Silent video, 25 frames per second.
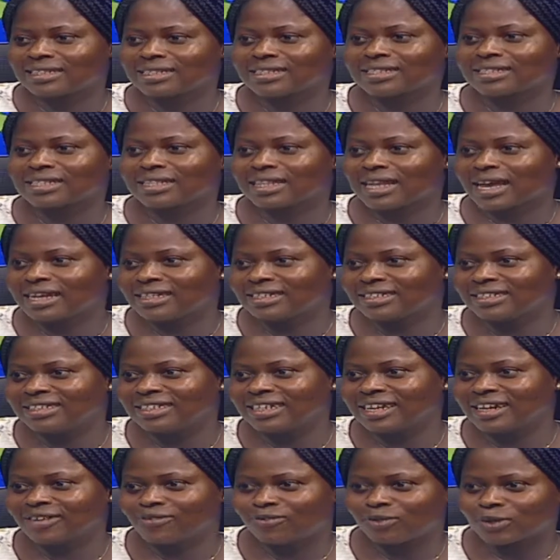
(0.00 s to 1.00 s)
likely
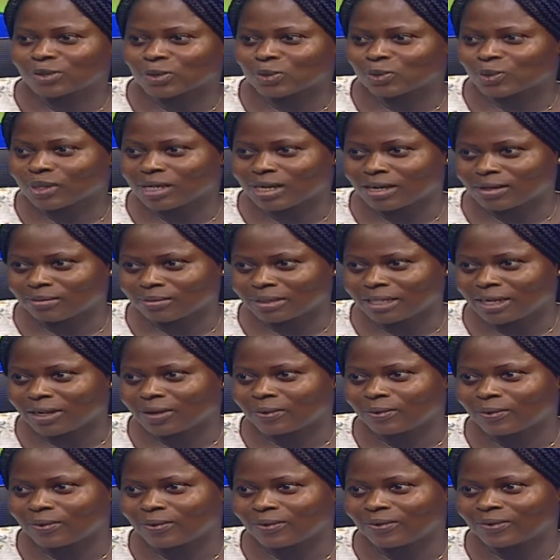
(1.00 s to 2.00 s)
Air Force will come
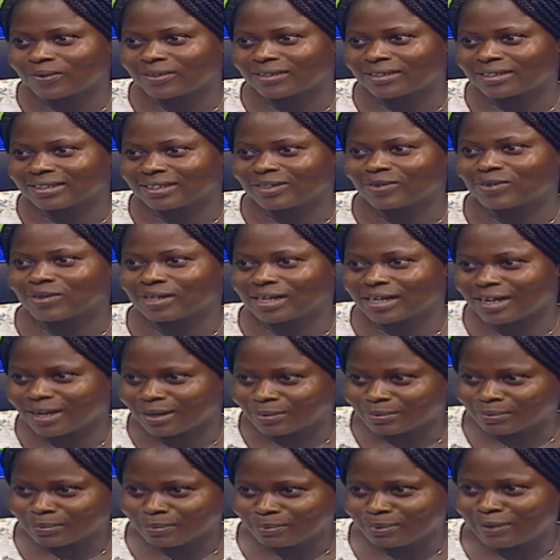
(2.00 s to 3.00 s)
down. They will
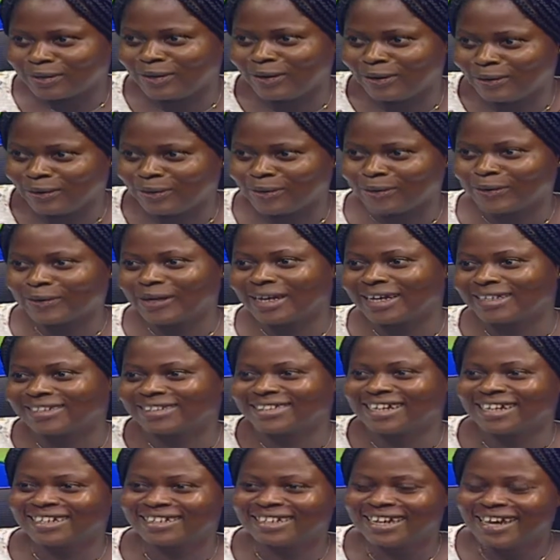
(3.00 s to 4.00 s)
come below, and
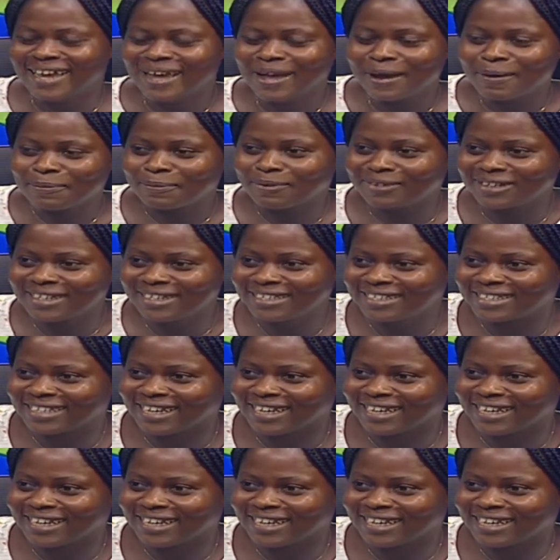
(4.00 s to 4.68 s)
then police and